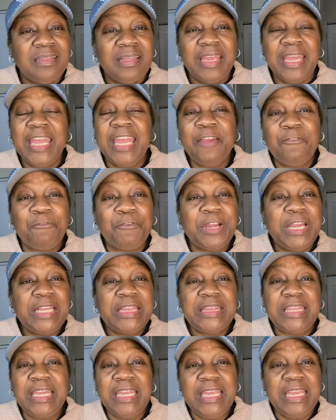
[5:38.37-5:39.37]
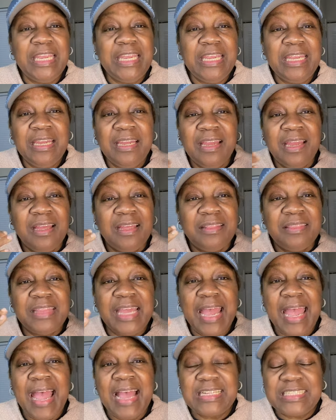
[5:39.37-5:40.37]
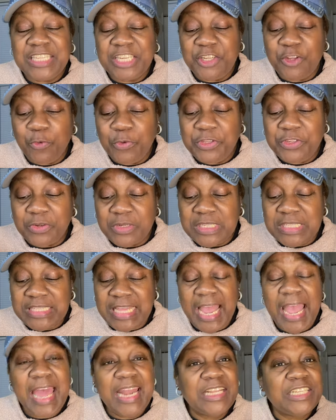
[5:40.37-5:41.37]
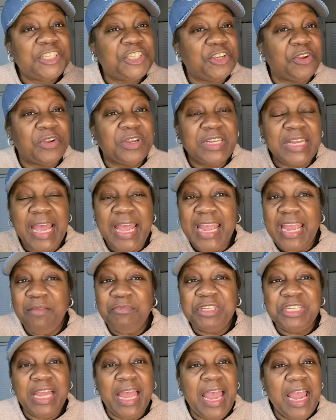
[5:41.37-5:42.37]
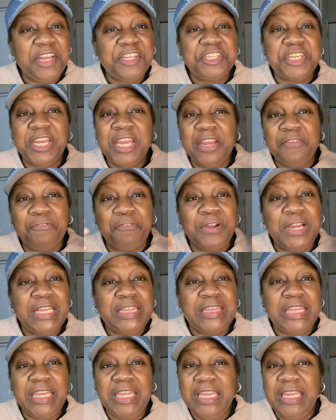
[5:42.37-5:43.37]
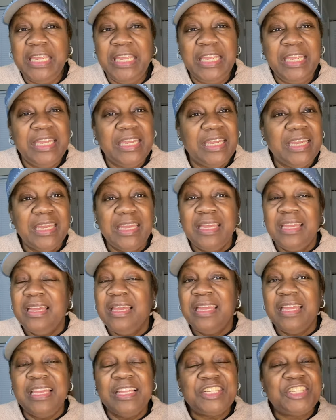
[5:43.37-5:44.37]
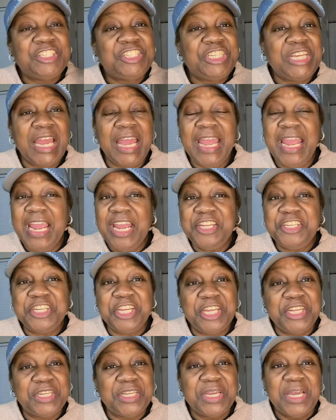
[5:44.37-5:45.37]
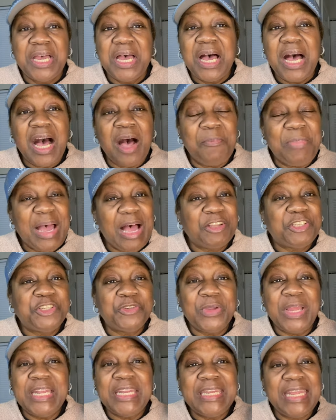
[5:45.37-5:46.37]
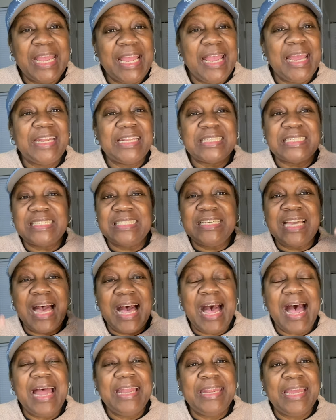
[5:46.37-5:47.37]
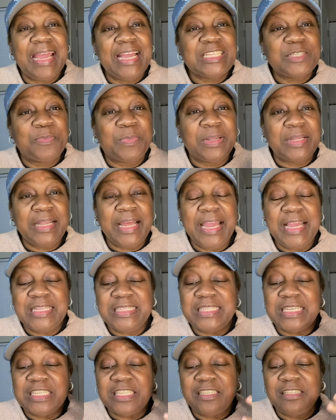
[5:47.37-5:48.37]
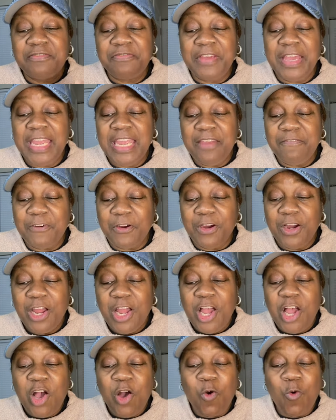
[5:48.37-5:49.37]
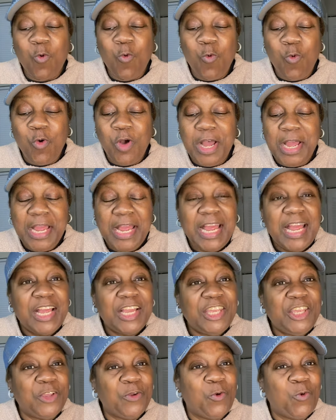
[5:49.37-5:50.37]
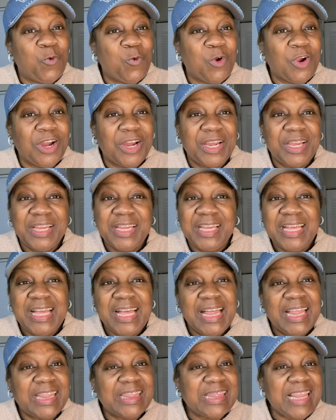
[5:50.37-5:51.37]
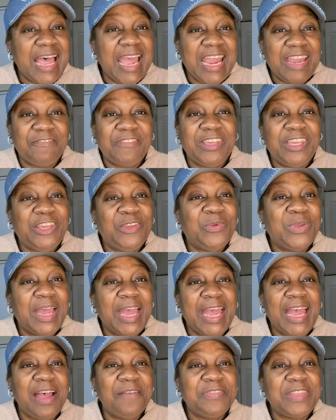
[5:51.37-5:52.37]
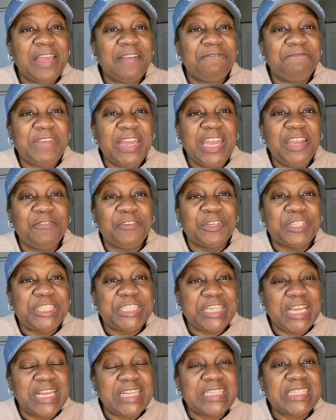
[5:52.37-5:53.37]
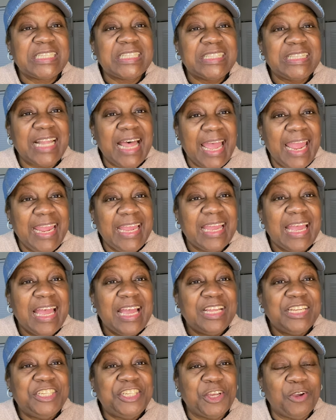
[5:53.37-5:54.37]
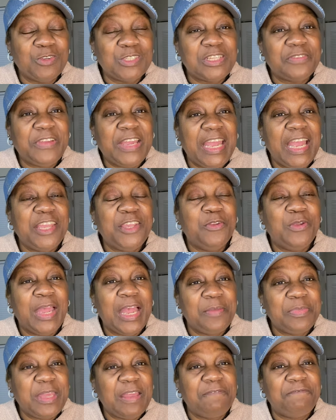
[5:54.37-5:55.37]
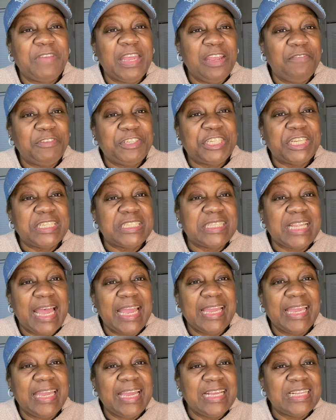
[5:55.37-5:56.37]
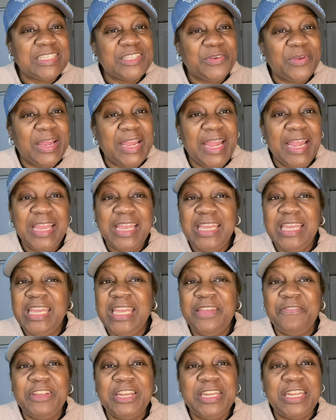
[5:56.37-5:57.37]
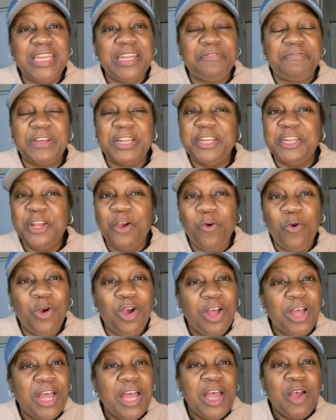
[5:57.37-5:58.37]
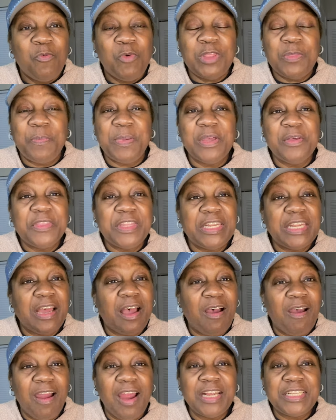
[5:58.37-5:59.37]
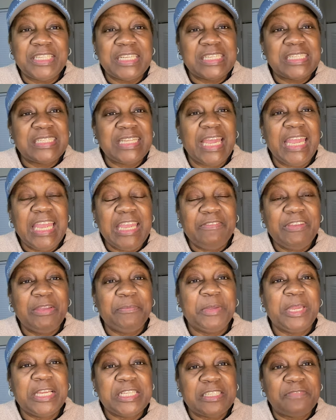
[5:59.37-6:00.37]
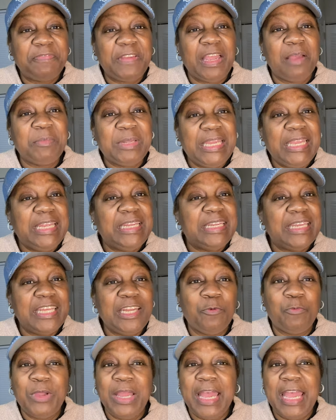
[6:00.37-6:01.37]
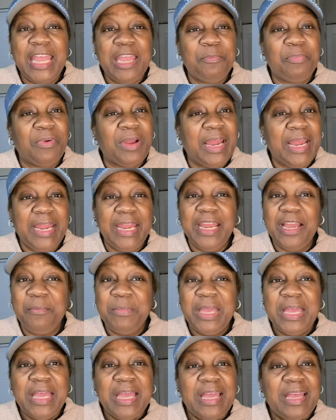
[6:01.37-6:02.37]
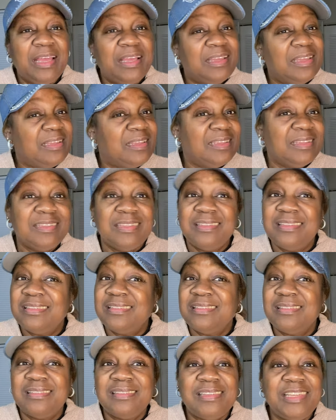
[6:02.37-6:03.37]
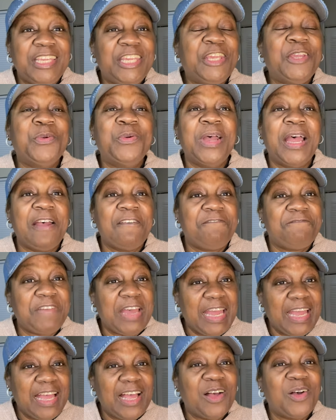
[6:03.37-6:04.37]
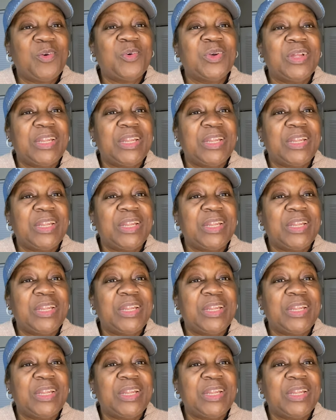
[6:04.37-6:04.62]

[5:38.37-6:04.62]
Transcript: everything that has to do with your status, your name change, everything is changing about you. And that is God that has placed his favor on your life. You have that favor just like Joseph had. You have that favor just like Esther had. He even did it for Noah with building the ark to save him and his family. He did it with Abraham. You have found